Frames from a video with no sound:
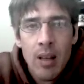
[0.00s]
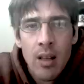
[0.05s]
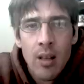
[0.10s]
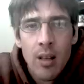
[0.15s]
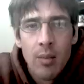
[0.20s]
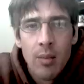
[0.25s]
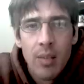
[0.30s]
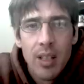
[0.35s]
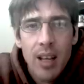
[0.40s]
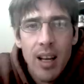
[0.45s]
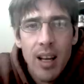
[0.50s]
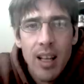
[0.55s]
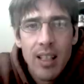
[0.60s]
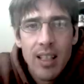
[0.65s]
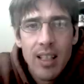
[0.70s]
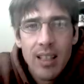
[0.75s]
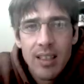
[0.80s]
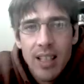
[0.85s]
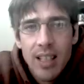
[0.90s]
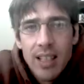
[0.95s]
But the
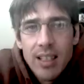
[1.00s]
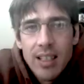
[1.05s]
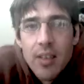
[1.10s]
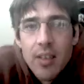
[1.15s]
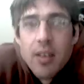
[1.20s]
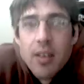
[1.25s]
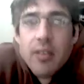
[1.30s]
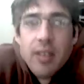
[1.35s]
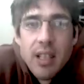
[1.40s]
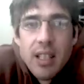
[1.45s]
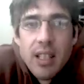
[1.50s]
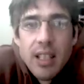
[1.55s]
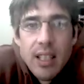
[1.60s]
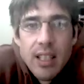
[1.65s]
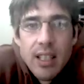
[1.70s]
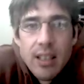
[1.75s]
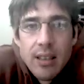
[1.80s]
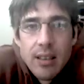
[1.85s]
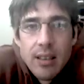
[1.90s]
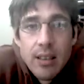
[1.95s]
idea is that's how everything
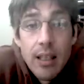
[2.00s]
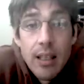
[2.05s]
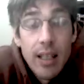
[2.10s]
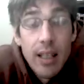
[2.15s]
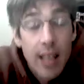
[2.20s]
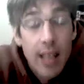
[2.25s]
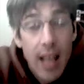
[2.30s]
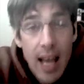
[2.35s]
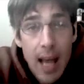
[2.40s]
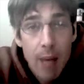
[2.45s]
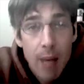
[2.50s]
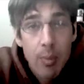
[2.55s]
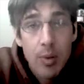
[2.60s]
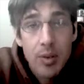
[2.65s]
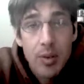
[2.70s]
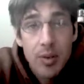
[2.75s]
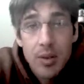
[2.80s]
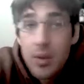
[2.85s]
is. It's like apples.